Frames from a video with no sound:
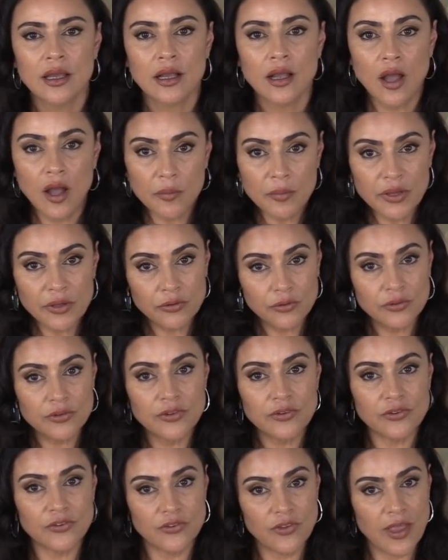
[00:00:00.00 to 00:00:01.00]
coming to
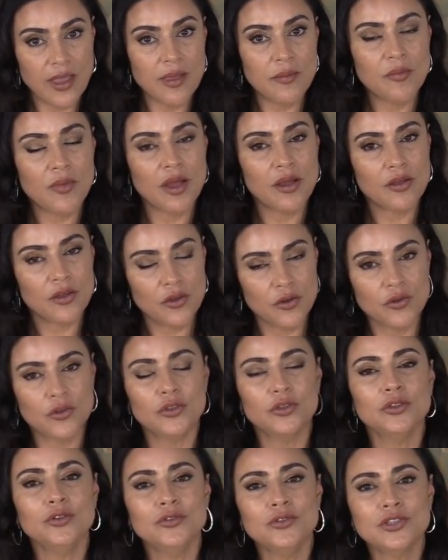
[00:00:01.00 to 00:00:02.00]
the same
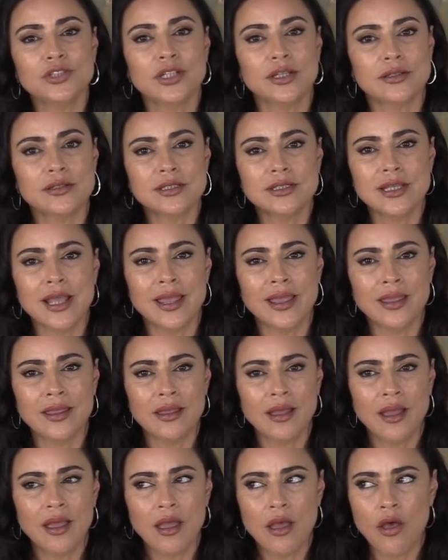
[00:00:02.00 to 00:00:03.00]
conclusion, saying
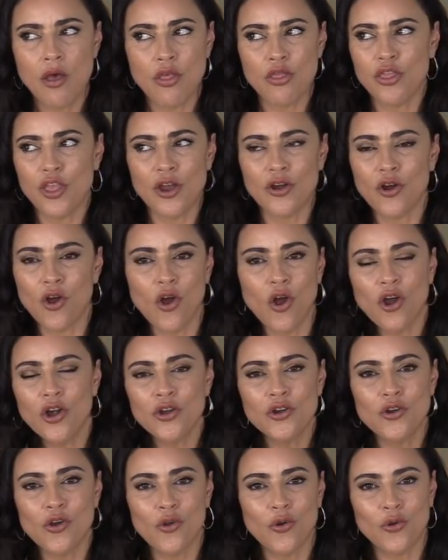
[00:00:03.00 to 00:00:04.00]
there are
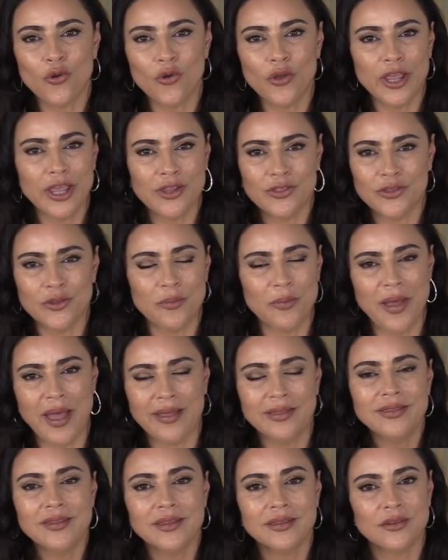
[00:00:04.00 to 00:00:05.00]
no
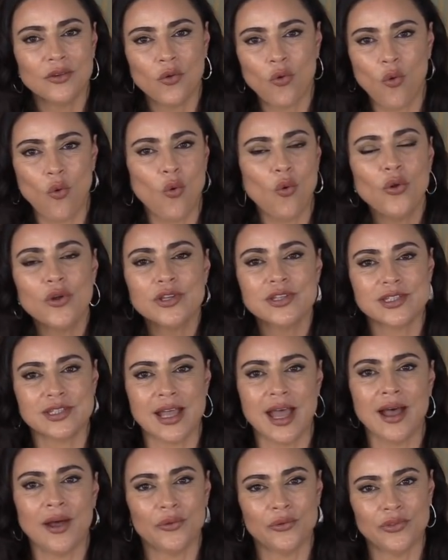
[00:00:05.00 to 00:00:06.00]
independent courts
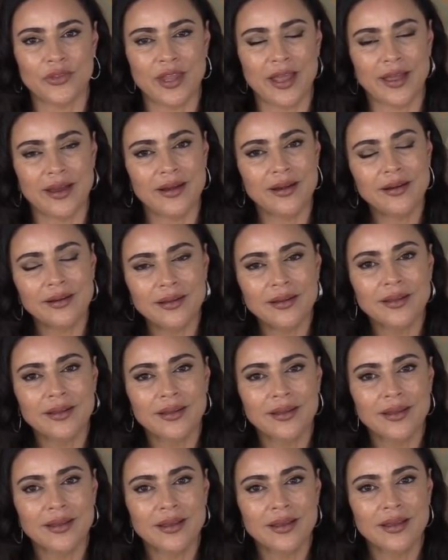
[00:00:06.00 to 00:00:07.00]
out there.
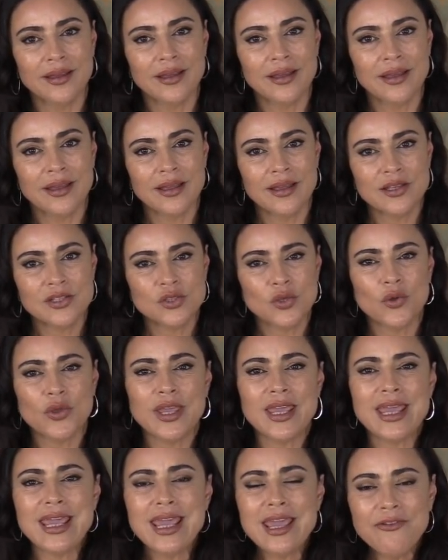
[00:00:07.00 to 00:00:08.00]
So
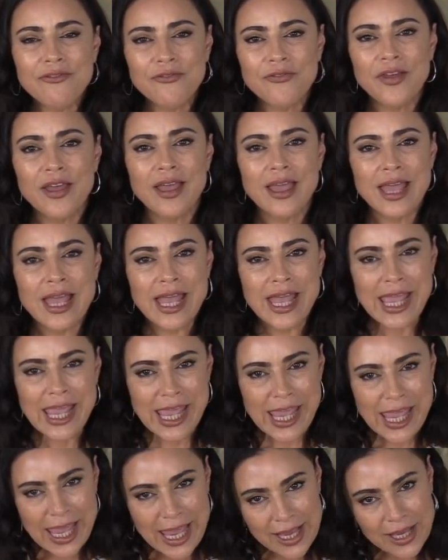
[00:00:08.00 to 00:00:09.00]
if
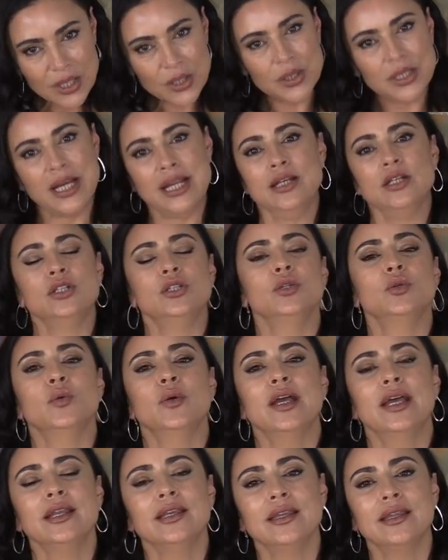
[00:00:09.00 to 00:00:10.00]
he couldn't do
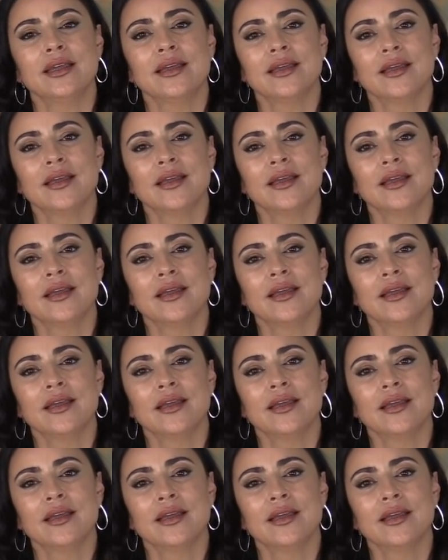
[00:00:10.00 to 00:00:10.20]
it,